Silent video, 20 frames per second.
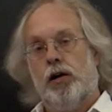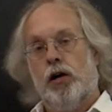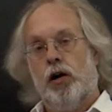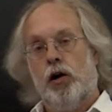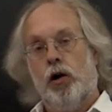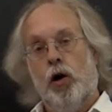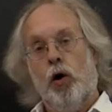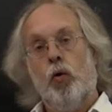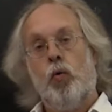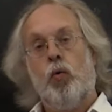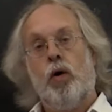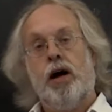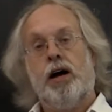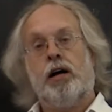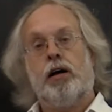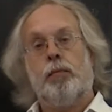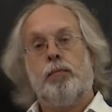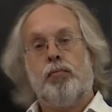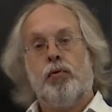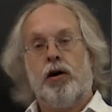low
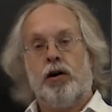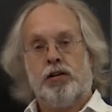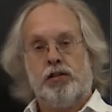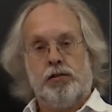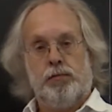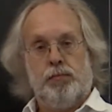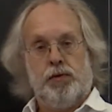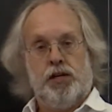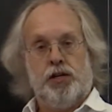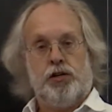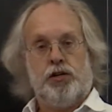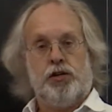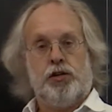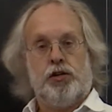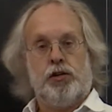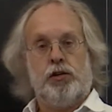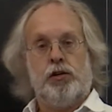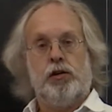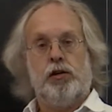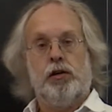rank
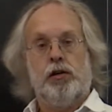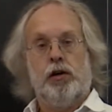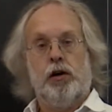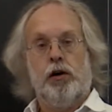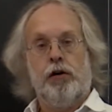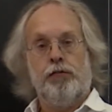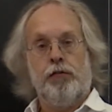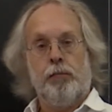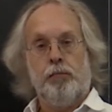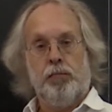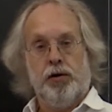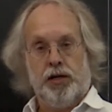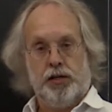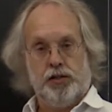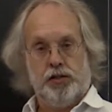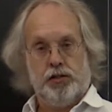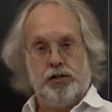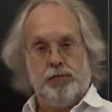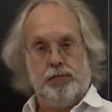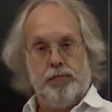approximation of a
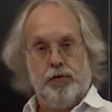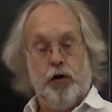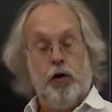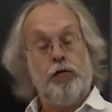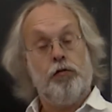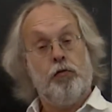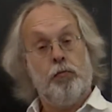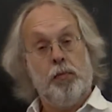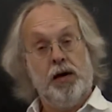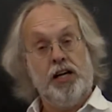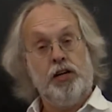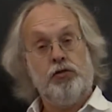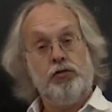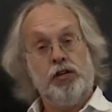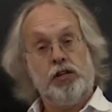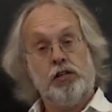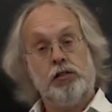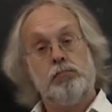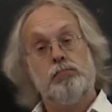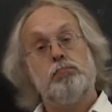picture, of a
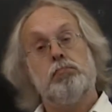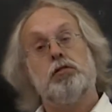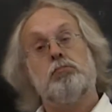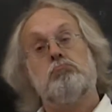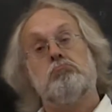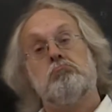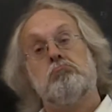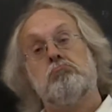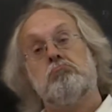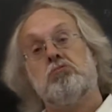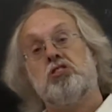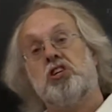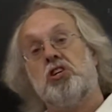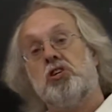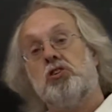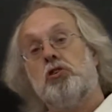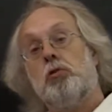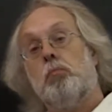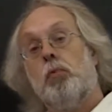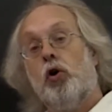matrix, but we're
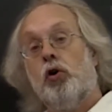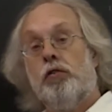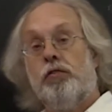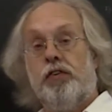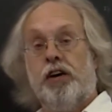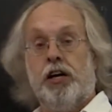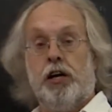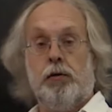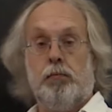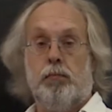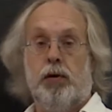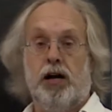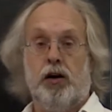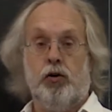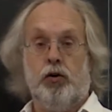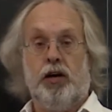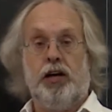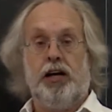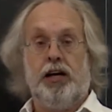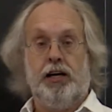going to motivate it by
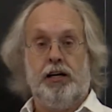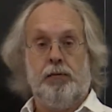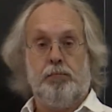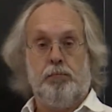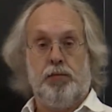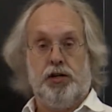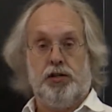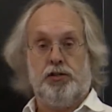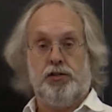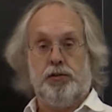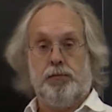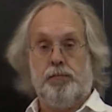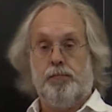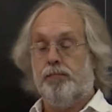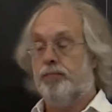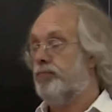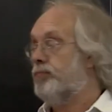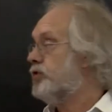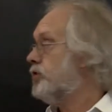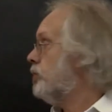looking at a picture.
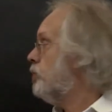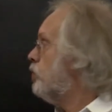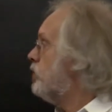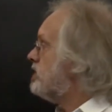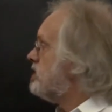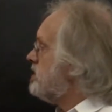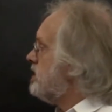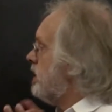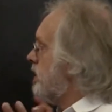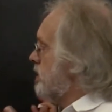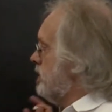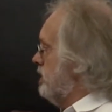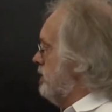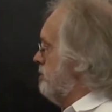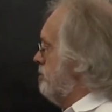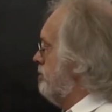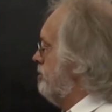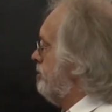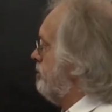So what's the idea?